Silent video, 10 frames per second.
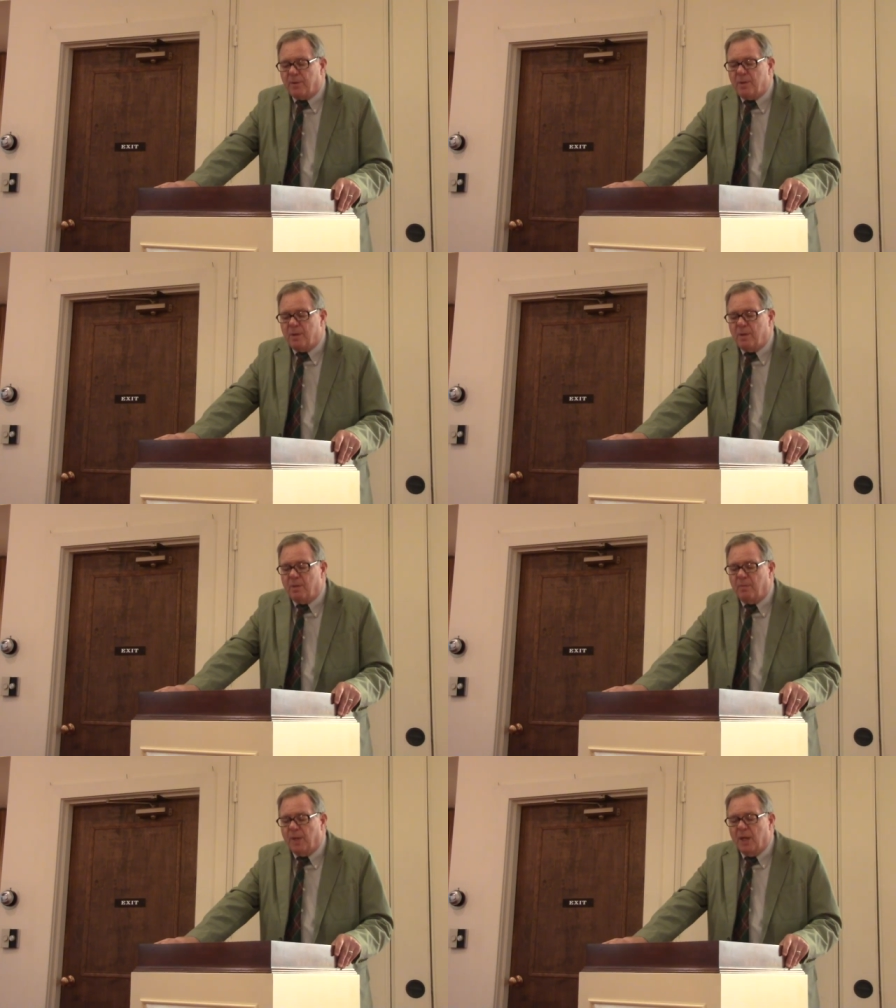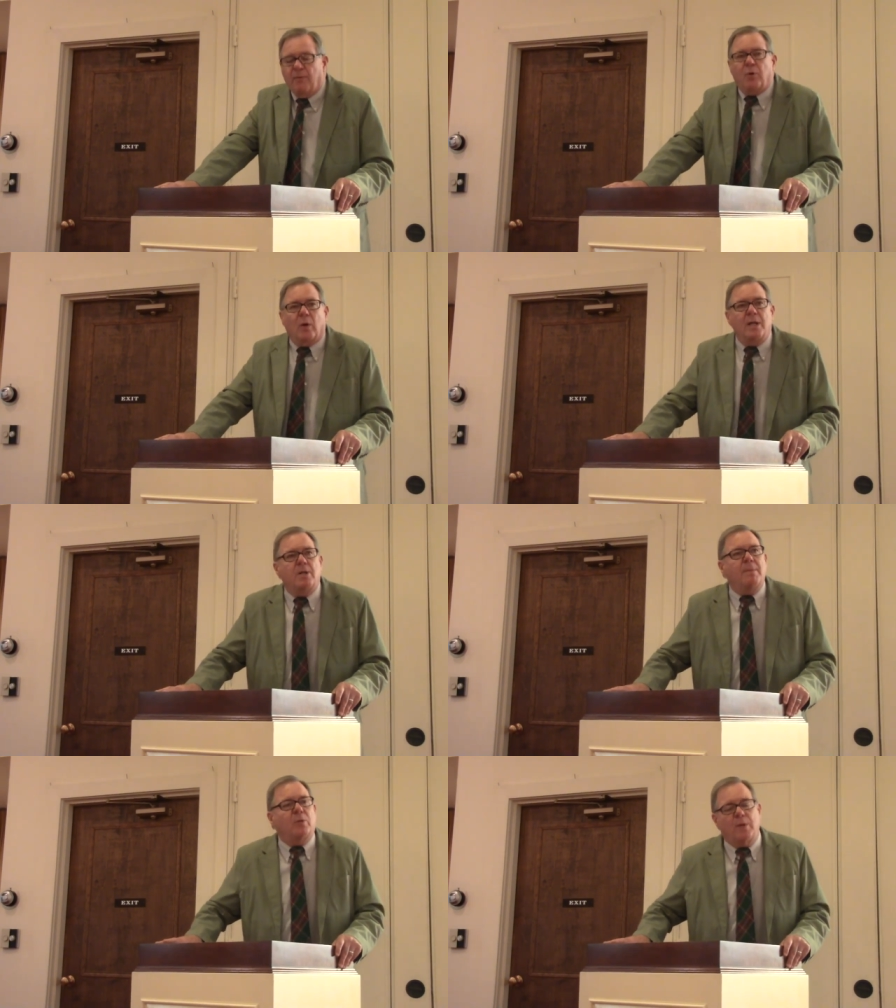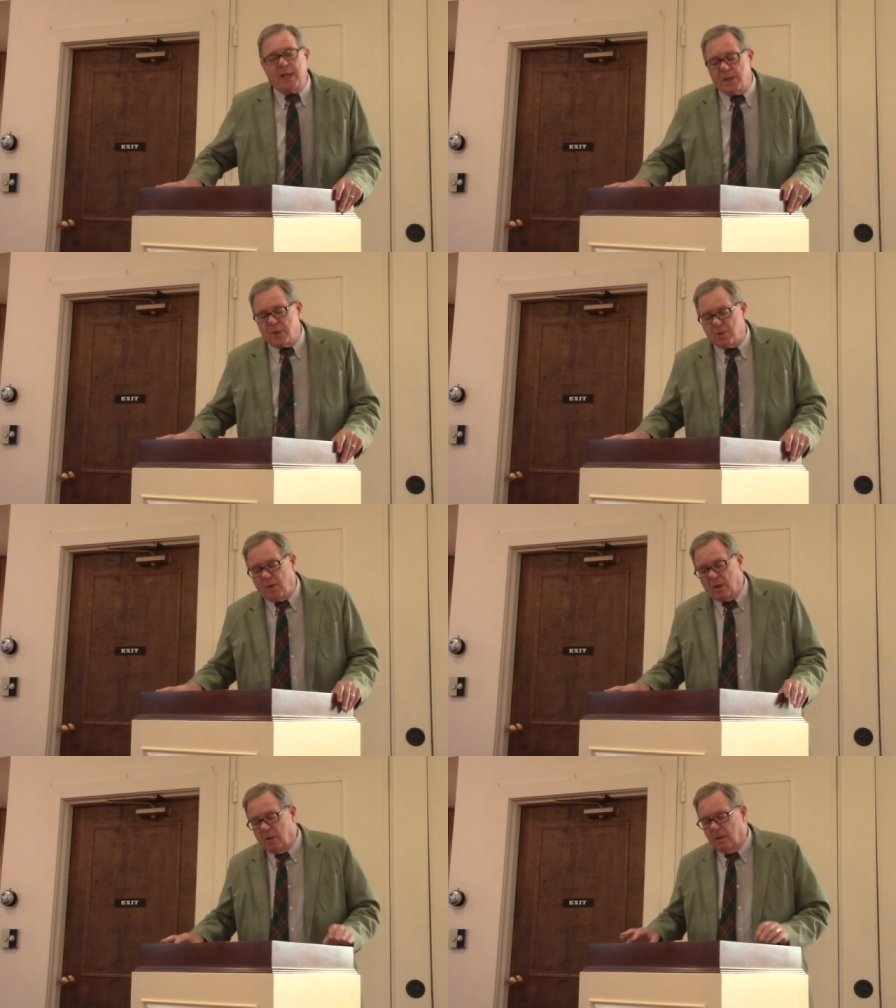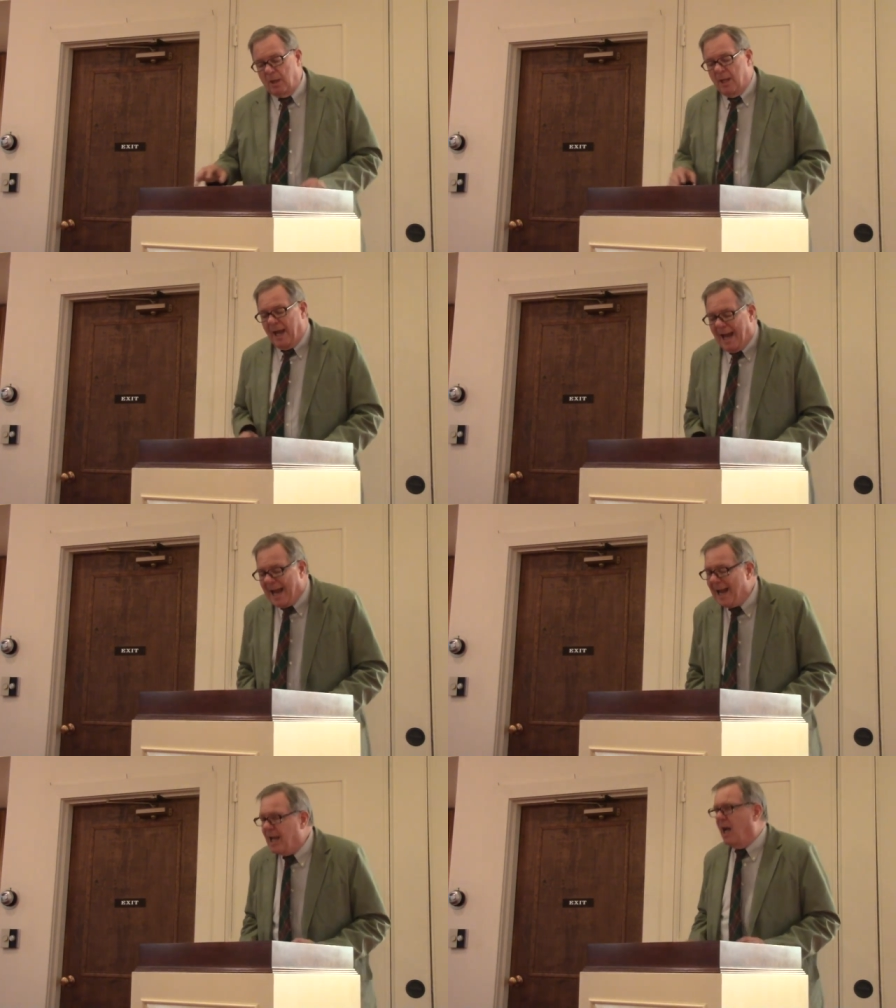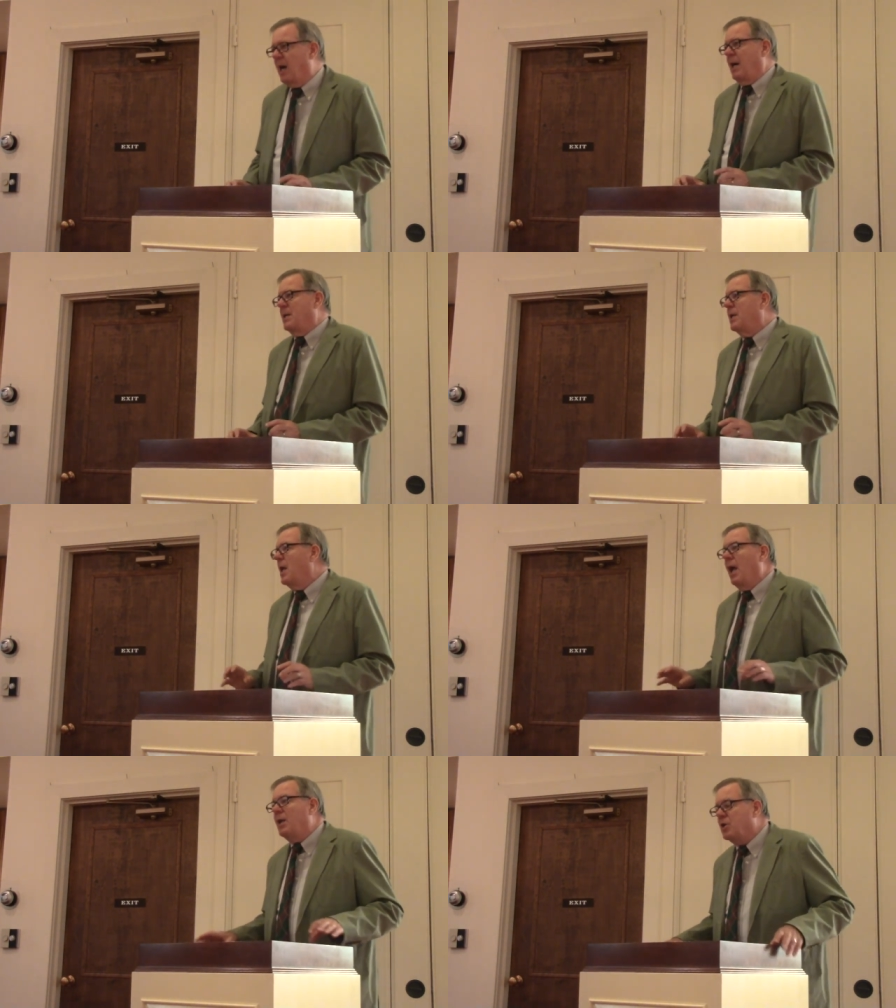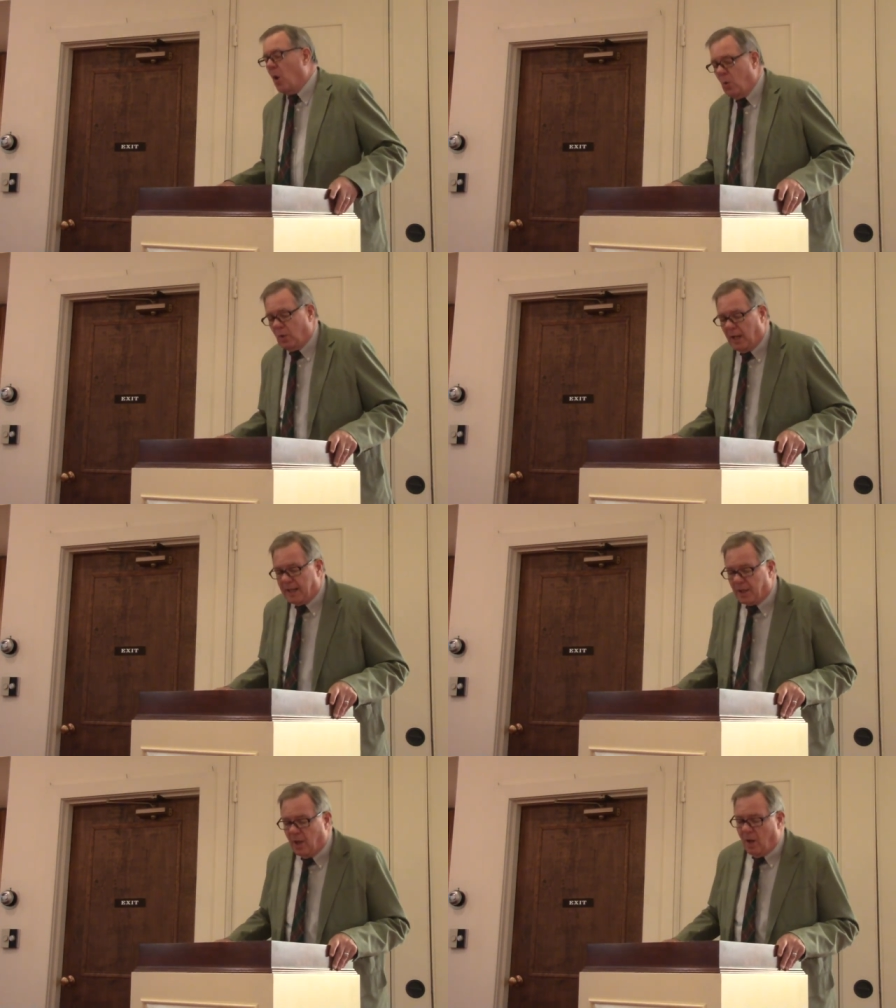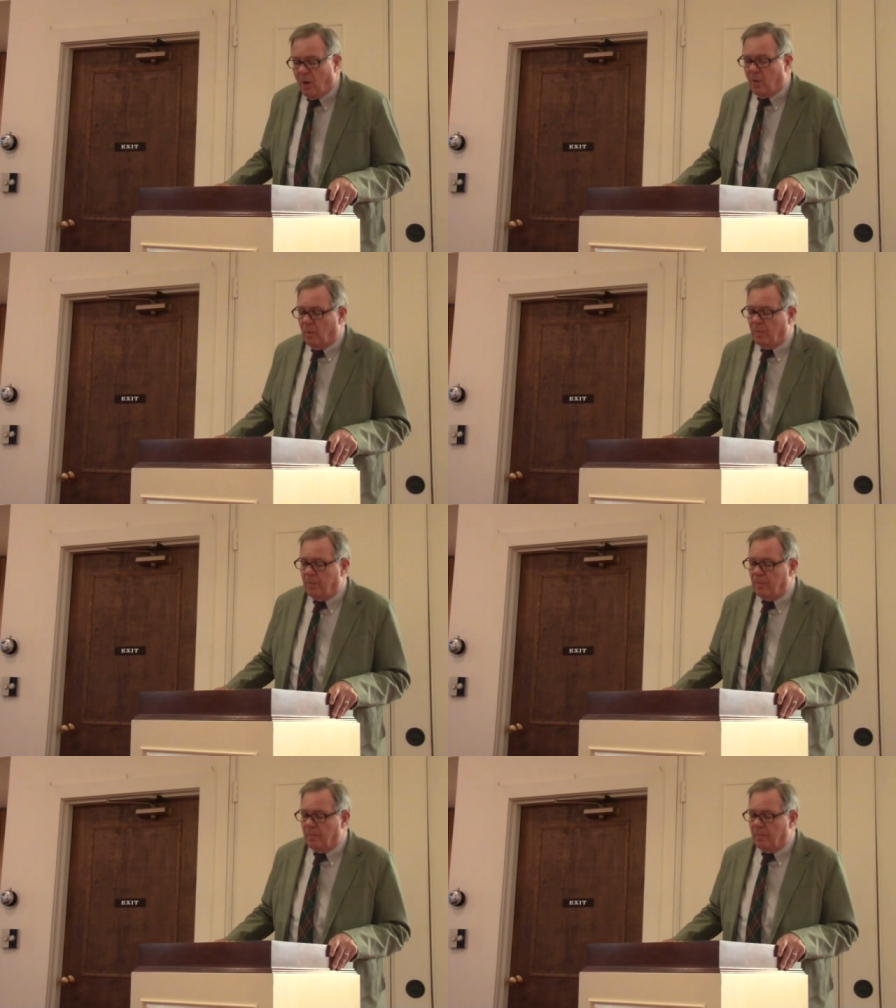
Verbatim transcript: to you, if you're intimate with that struggle, hang on and don't let go.